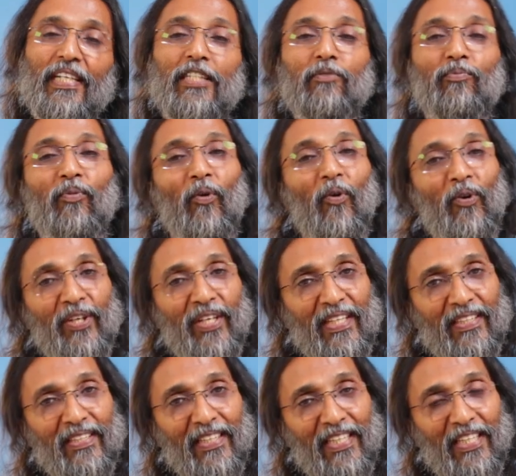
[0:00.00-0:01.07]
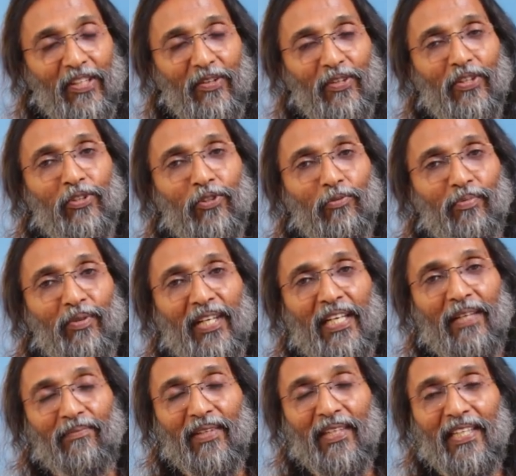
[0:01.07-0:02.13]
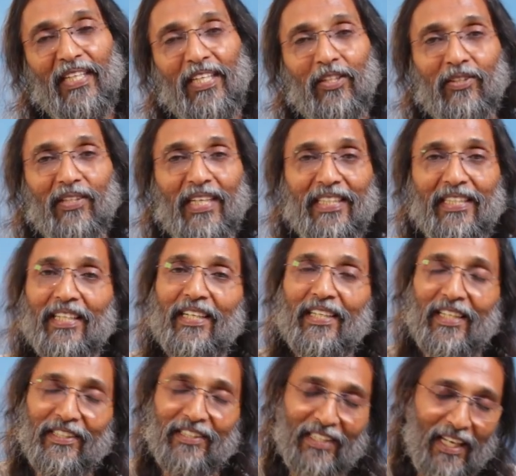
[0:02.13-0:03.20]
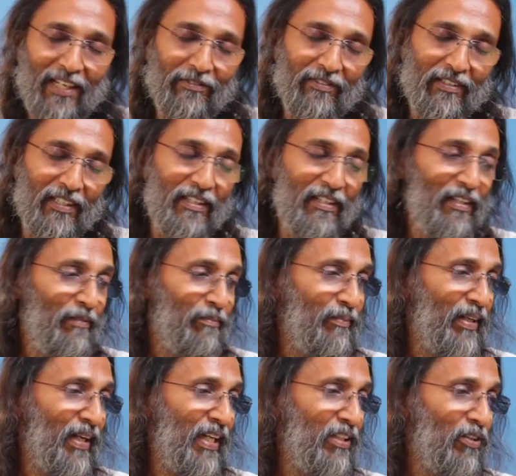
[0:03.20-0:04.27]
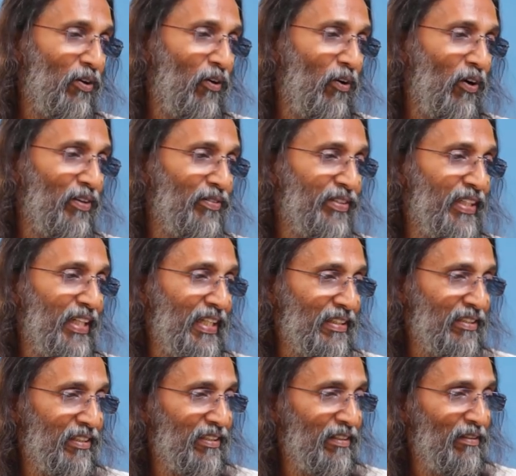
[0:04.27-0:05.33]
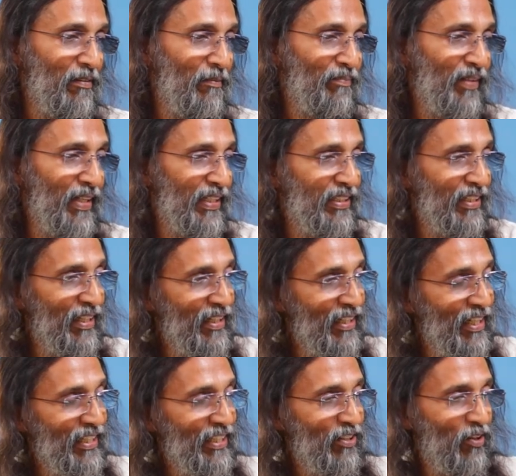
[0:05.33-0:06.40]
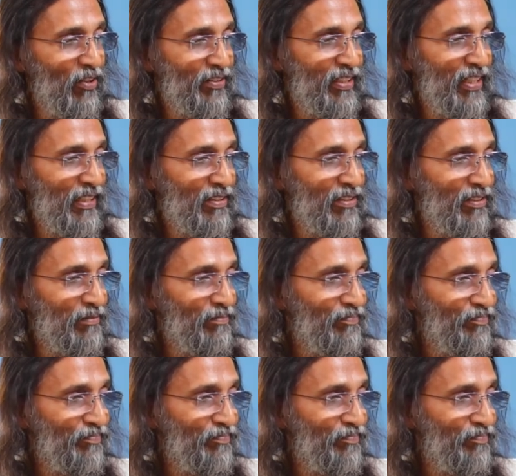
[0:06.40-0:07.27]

is pouring into the supreme, into the eternal self behind all things, the eternal in all things.